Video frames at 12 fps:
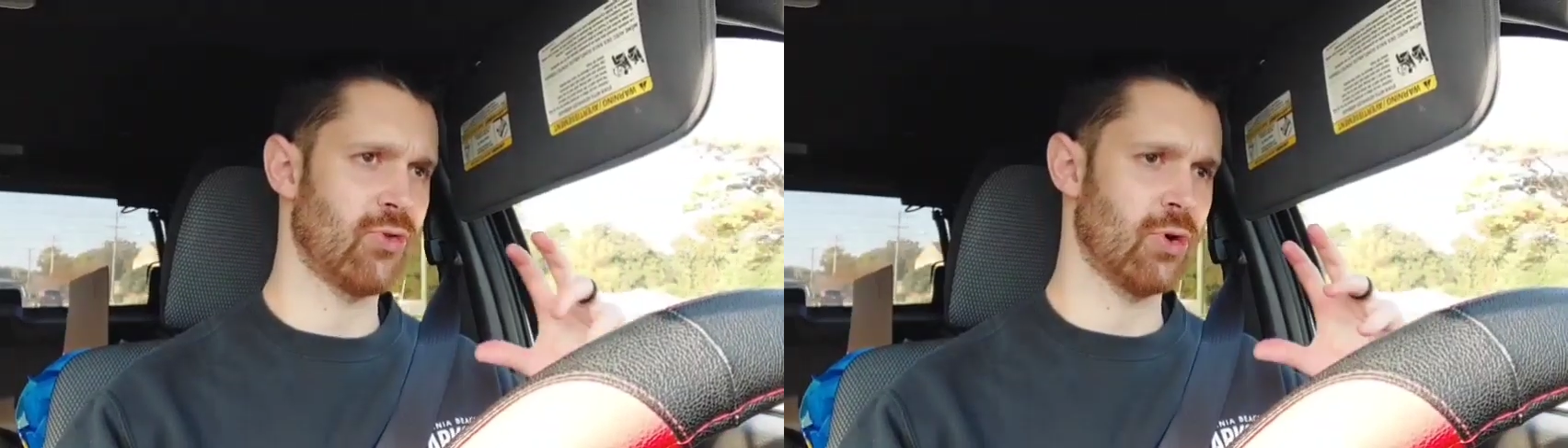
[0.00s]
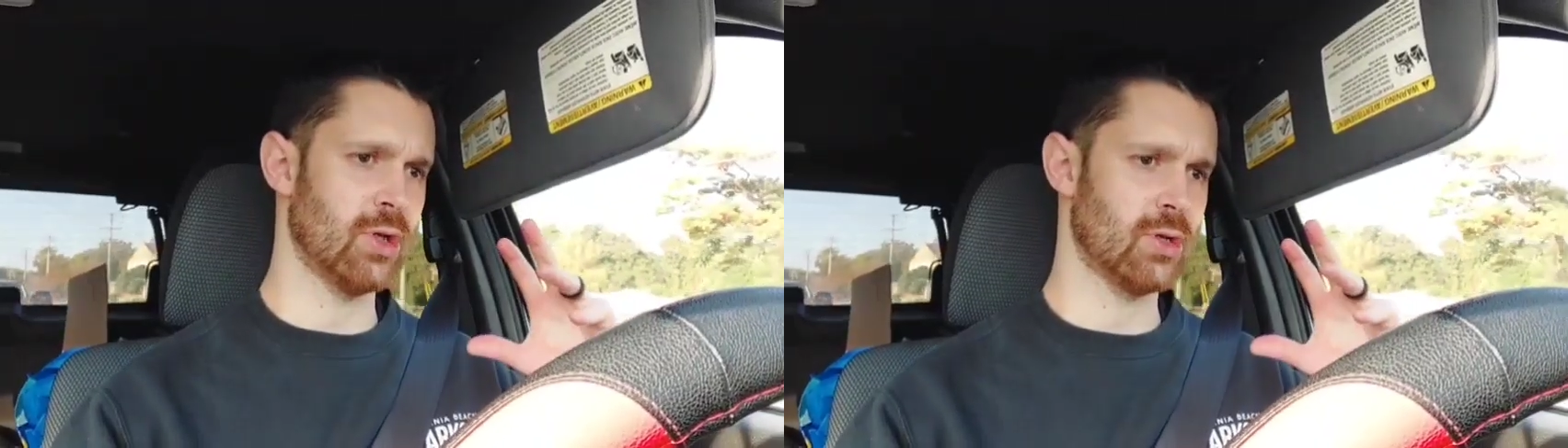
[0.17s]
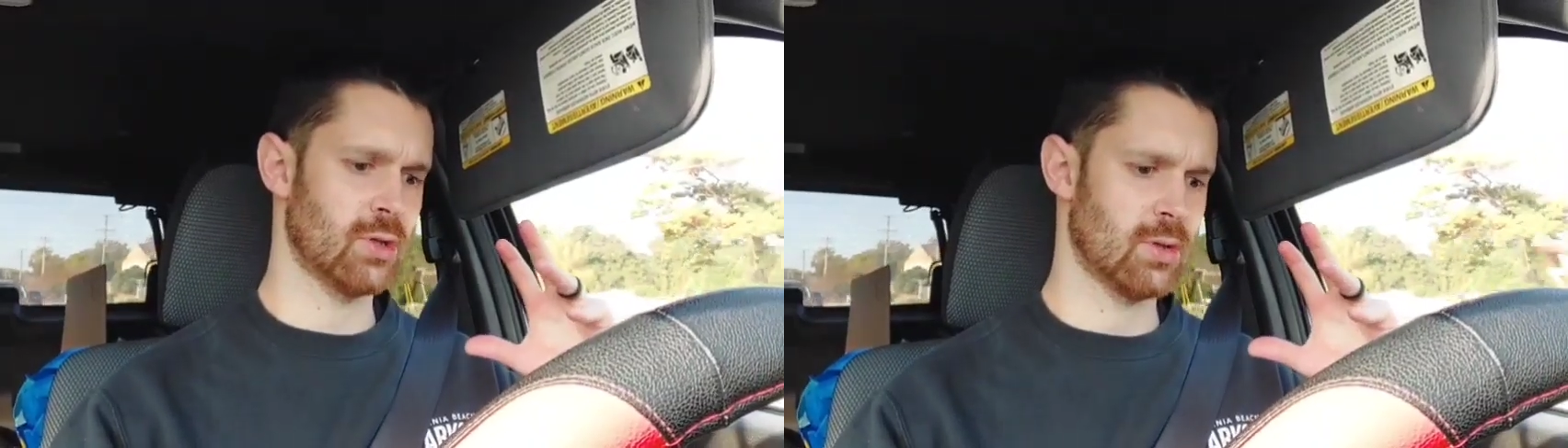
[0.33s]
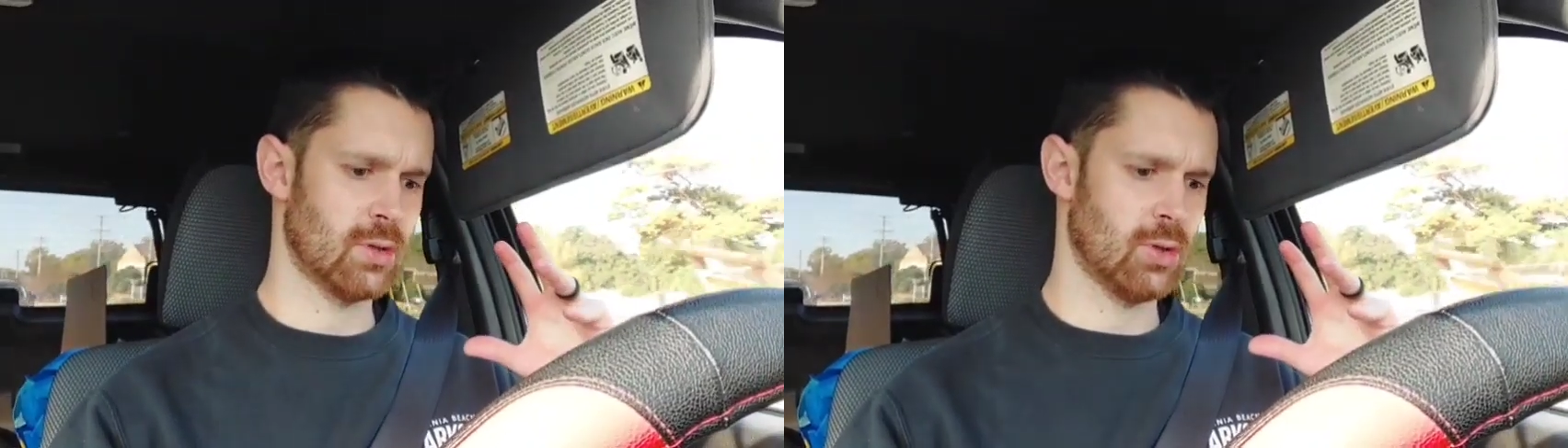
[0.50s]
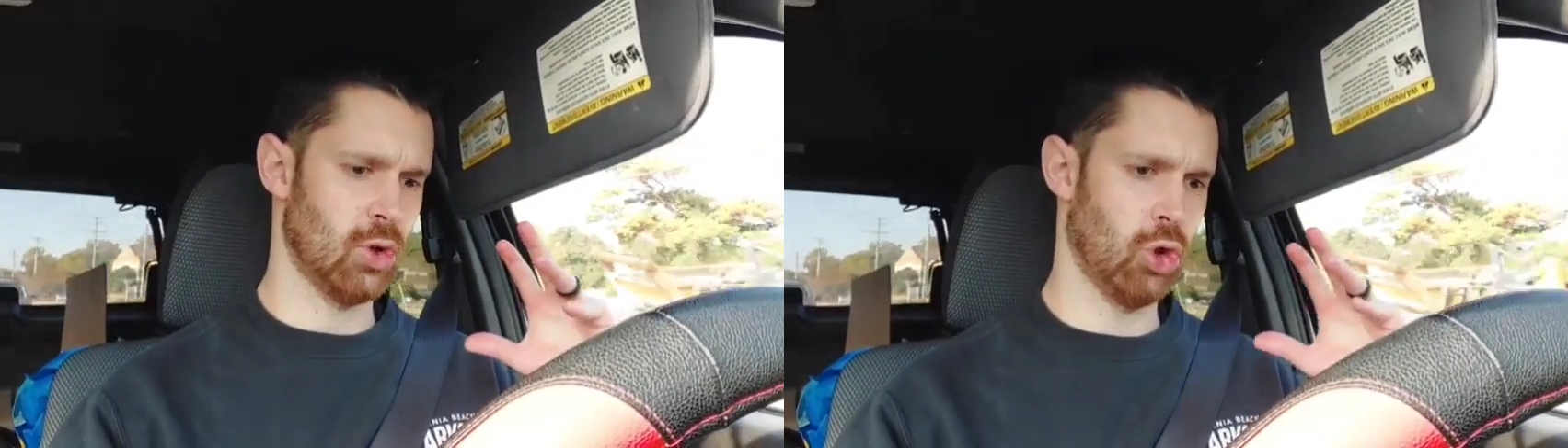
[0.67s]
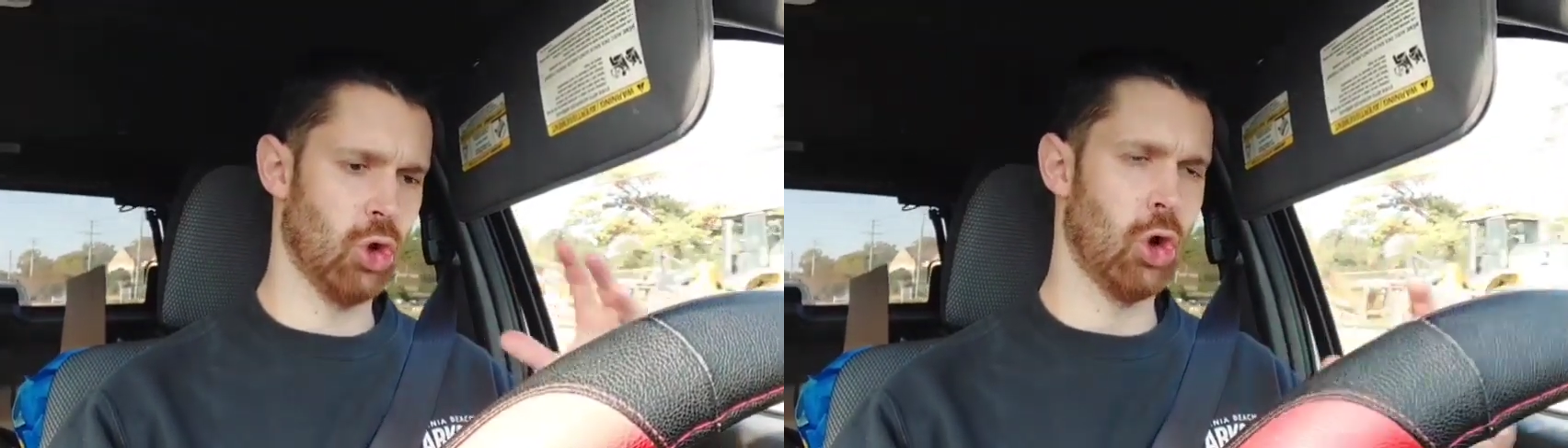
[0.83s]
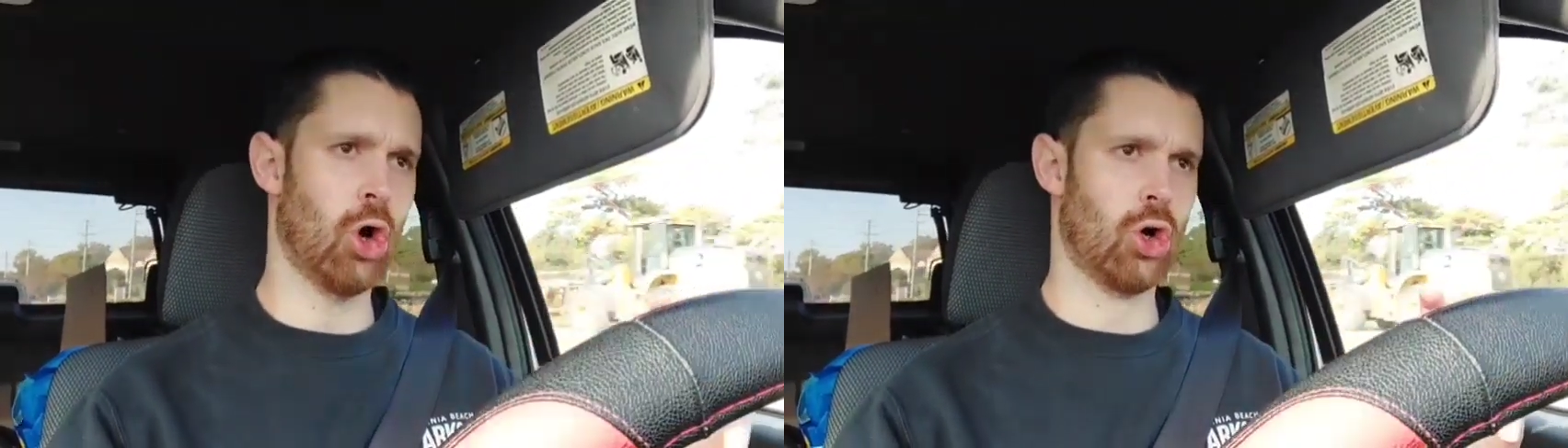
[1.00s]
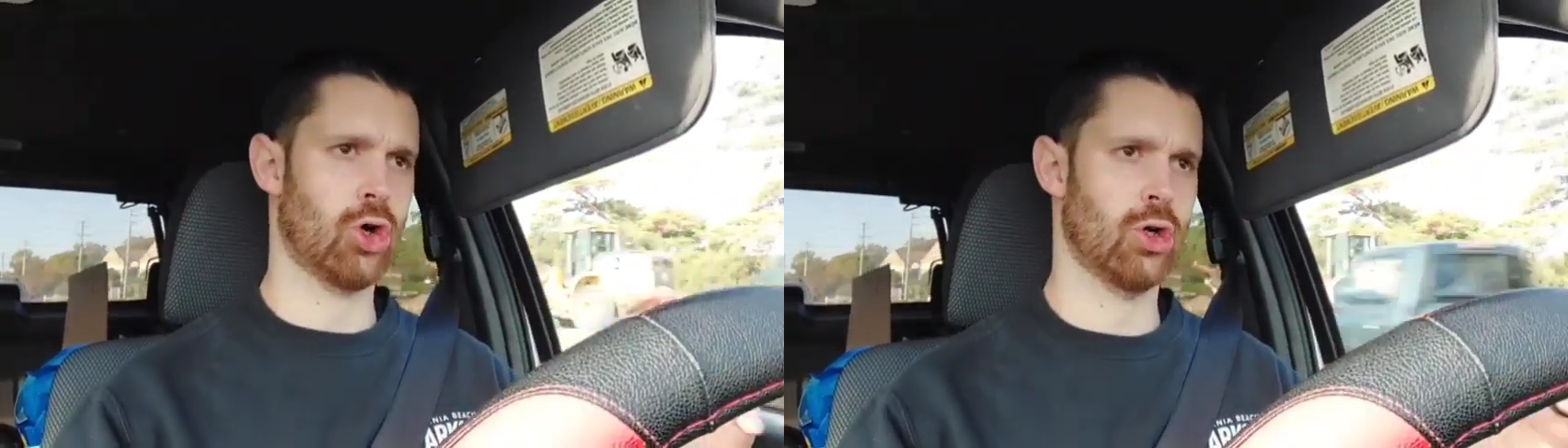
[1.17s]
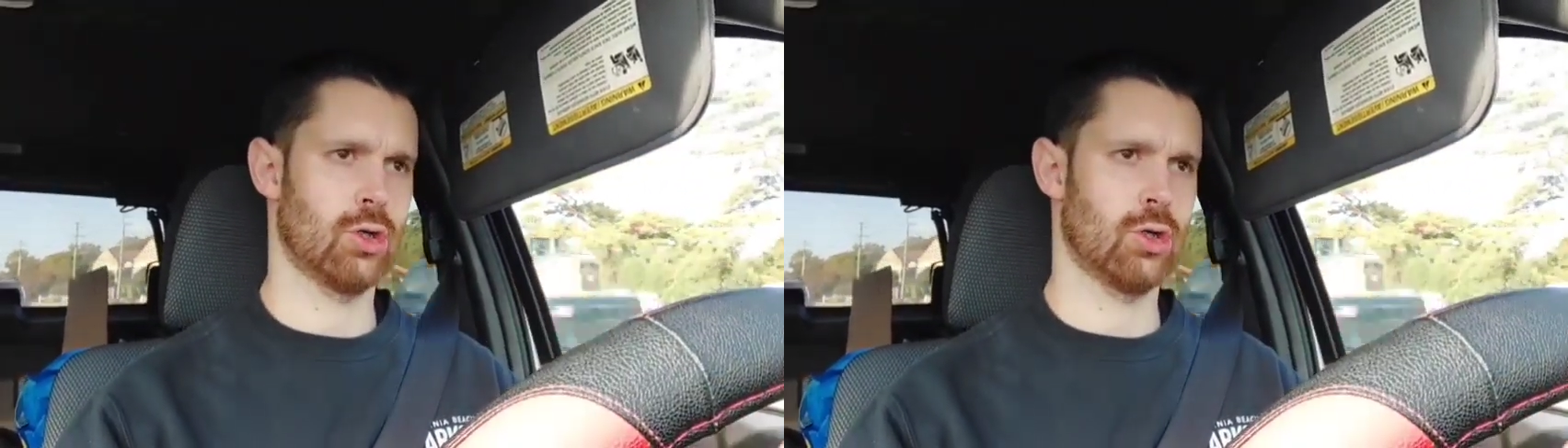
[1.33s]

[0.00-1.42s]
foot look,